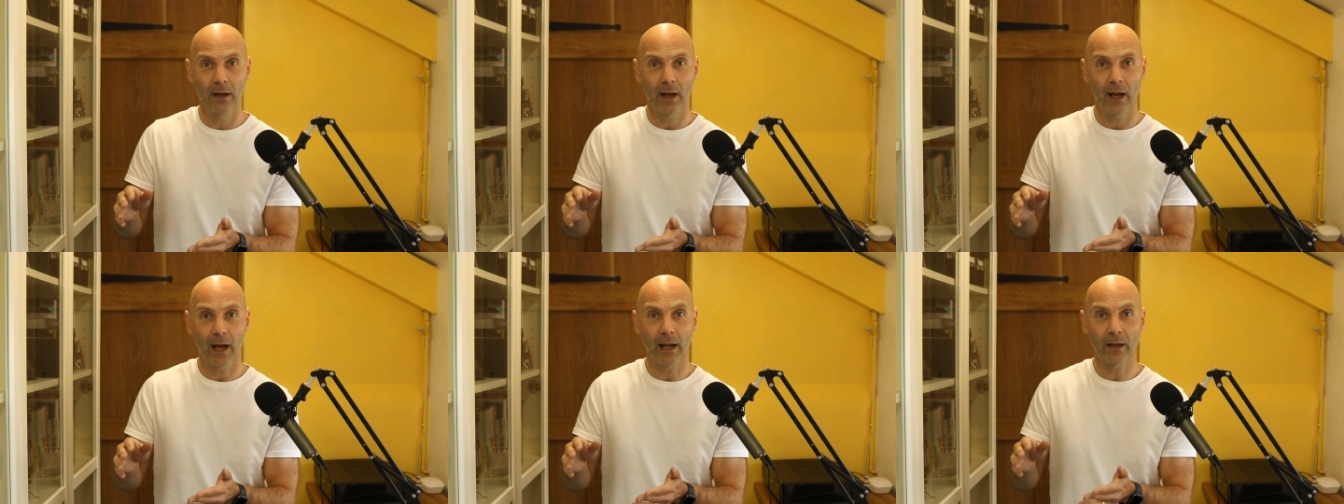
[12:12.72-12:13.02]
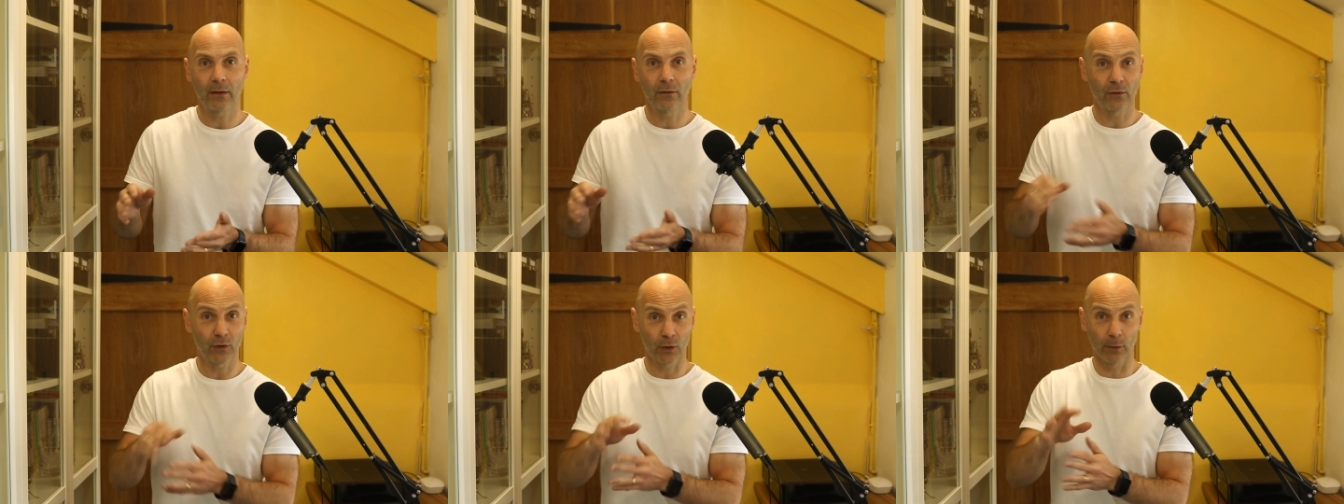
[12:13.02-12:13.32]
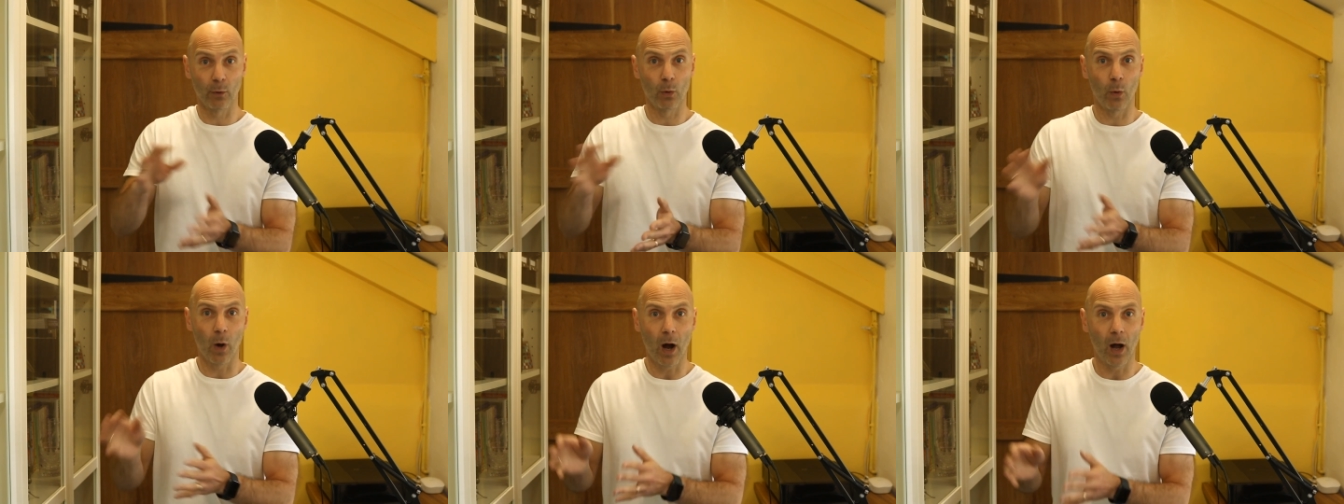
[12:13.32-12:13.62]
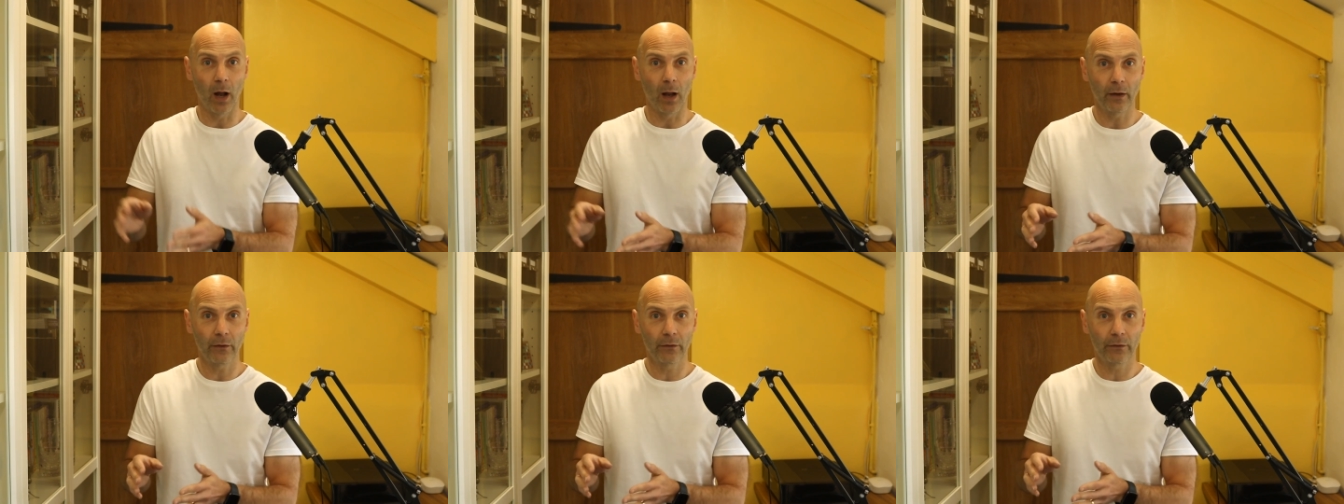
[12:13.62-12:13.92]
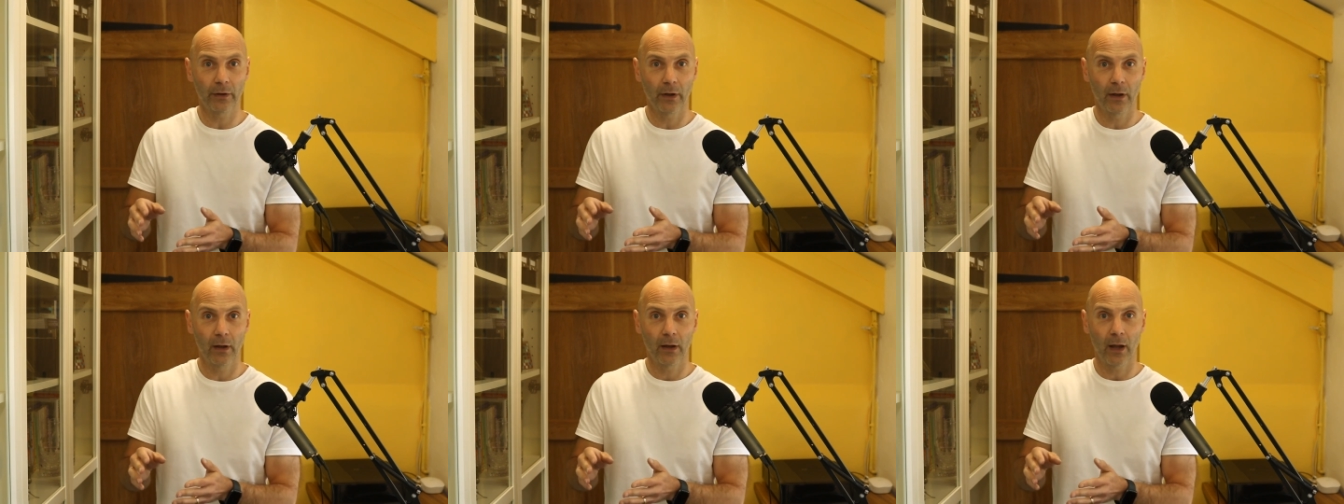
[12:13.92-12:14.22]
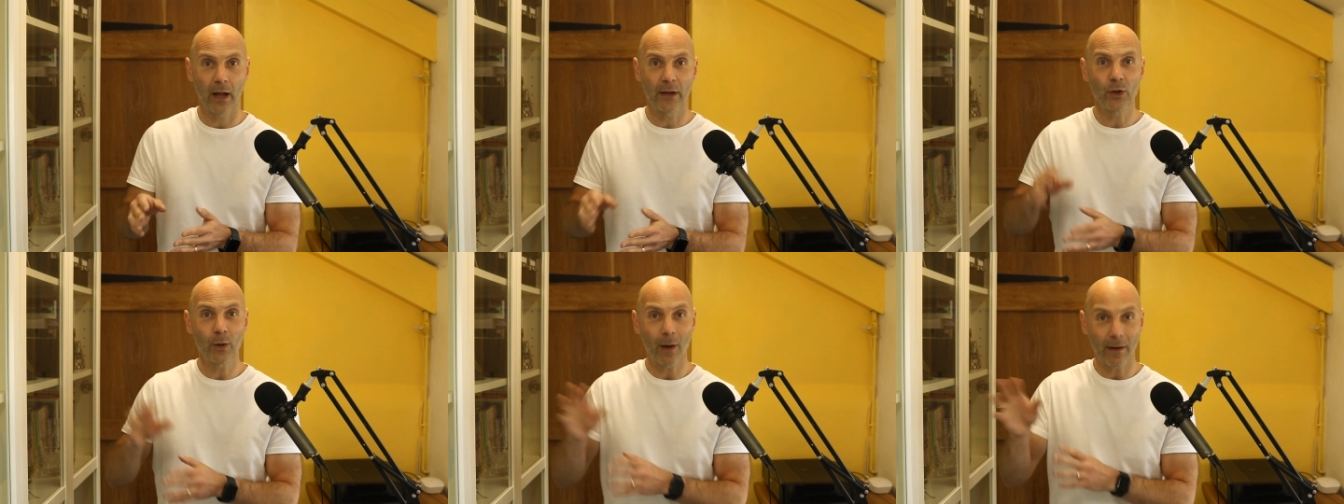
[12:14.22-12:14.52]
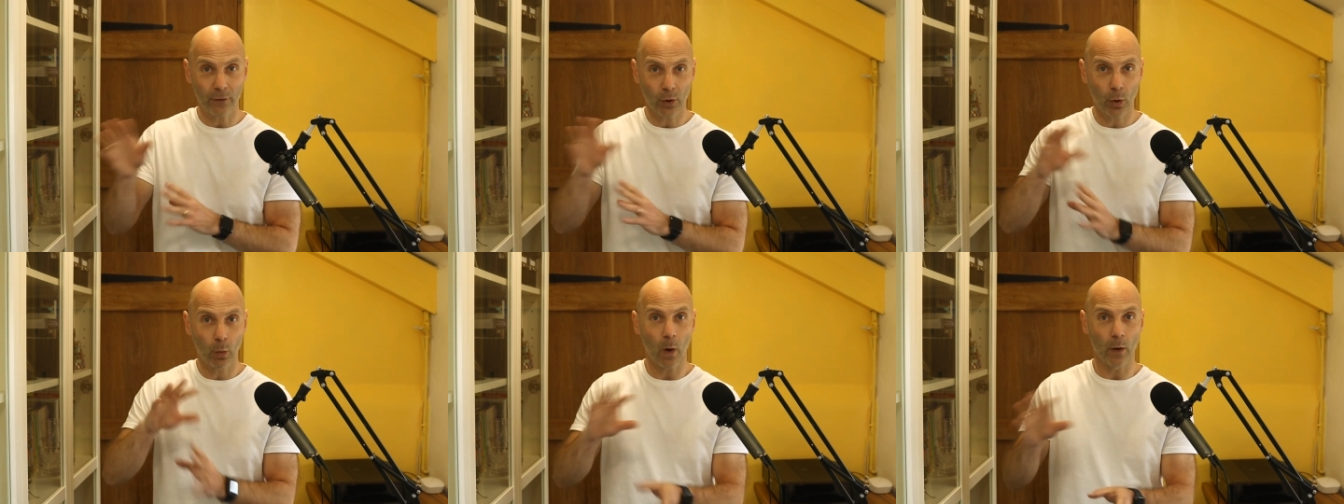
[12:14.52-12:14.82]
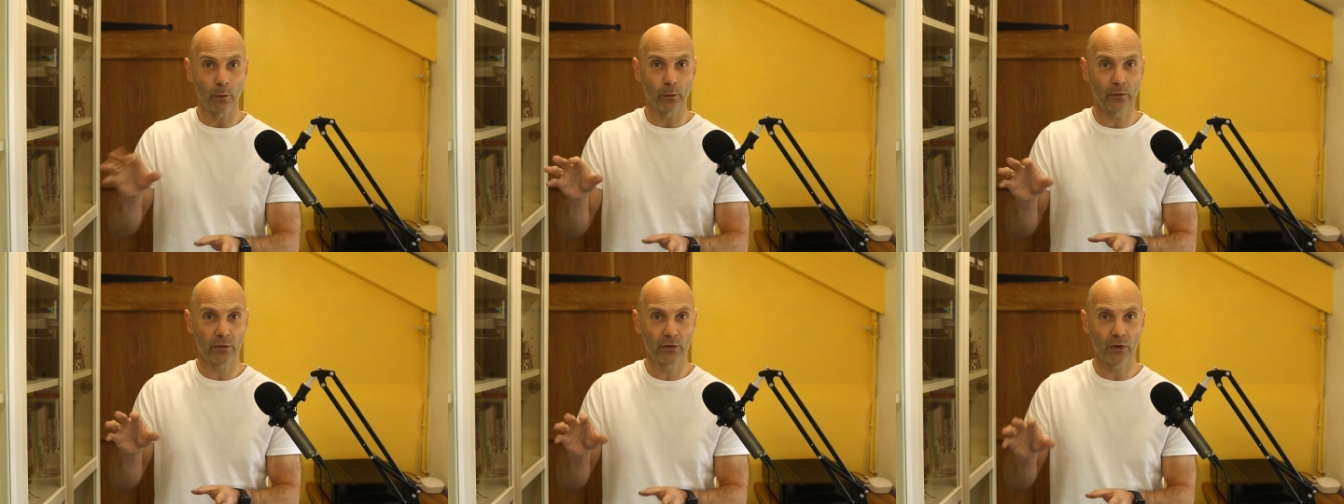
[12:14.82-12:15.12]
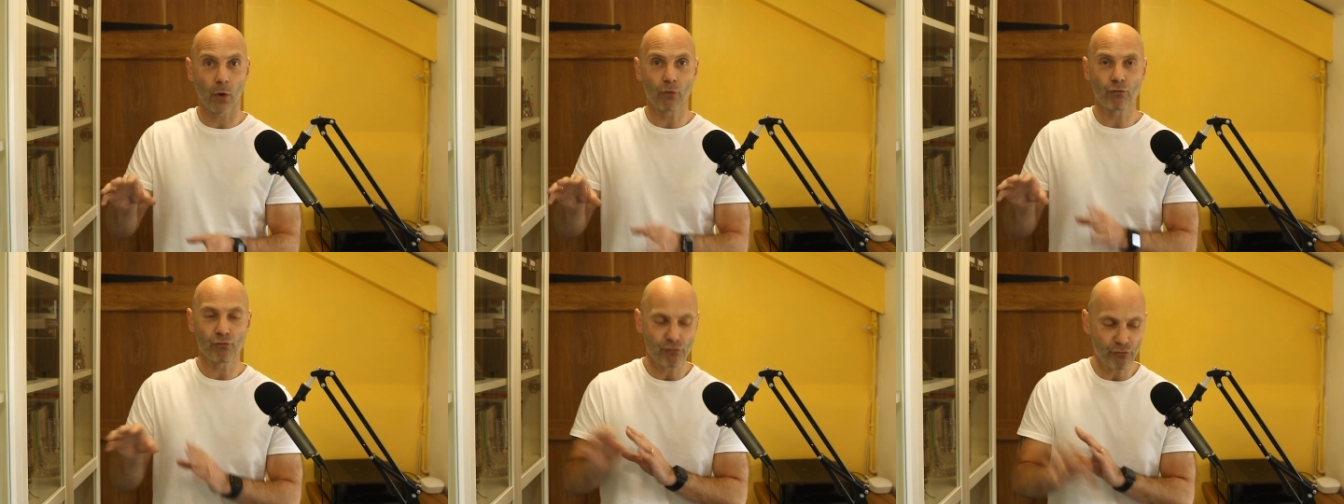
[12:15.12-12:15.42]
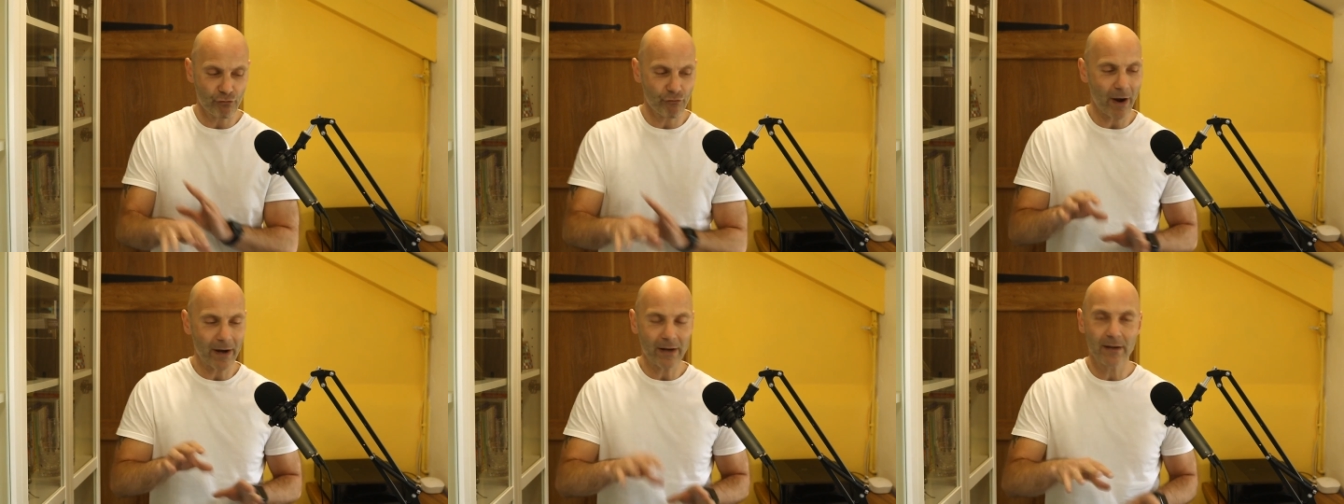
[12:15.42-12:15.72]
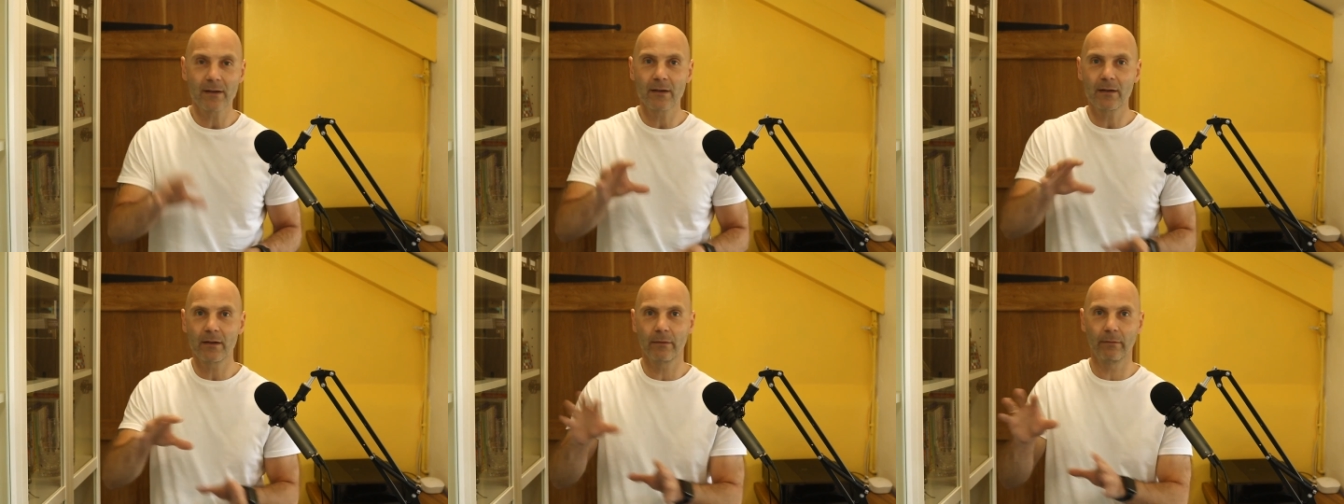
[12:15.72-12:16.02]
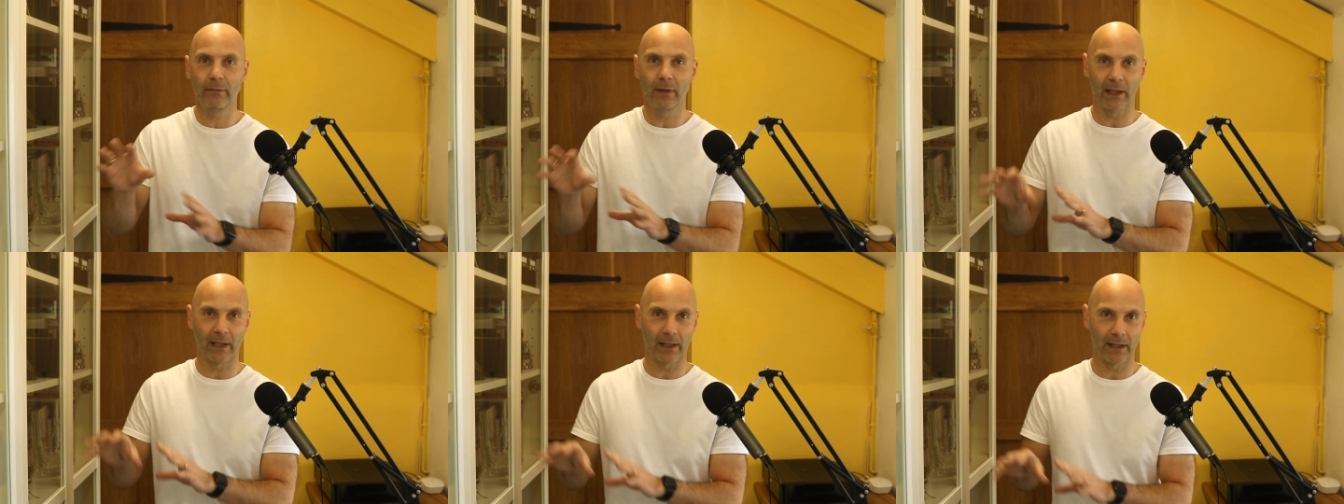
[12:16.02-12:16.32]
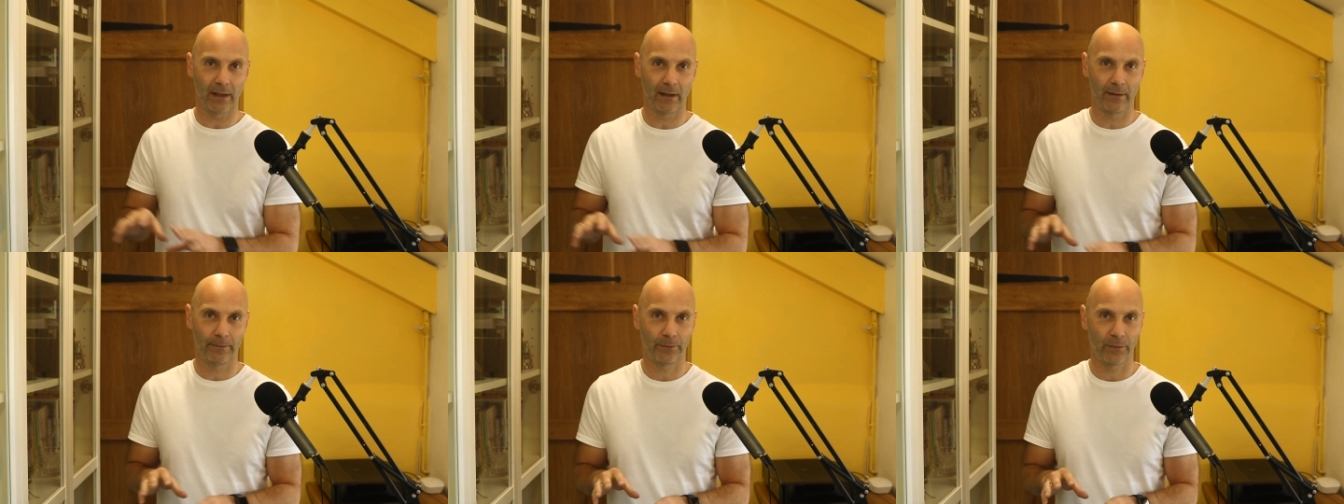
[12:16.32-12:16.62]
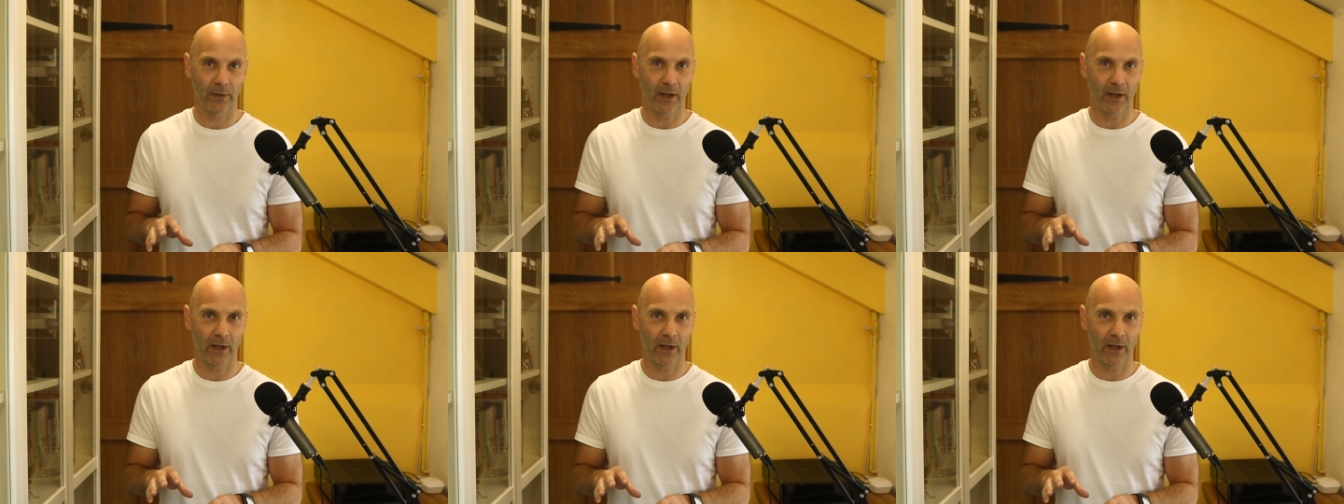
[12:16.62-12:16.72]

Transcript: and some who aren't, and you have quotes randomly